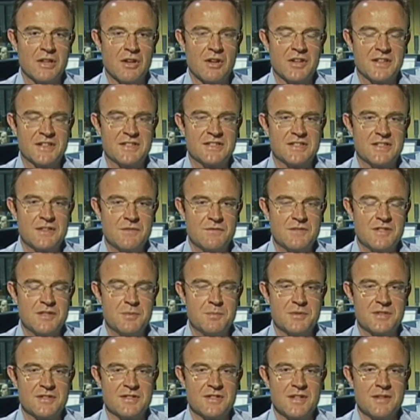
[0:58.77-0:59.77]
like
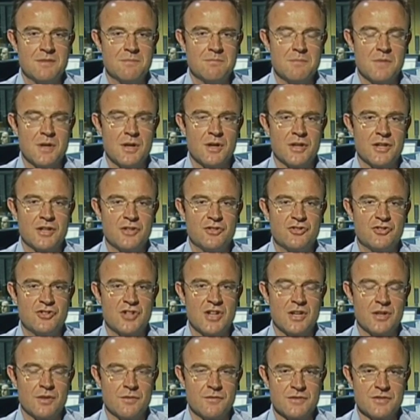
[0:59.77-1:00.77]
70% market
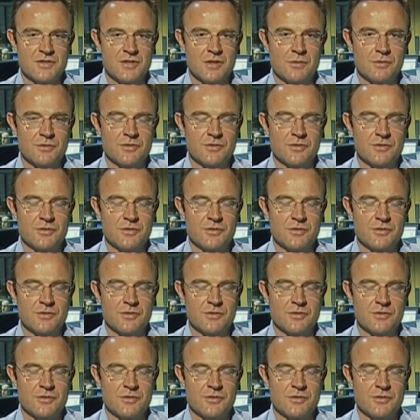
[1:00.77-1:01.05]
share of the total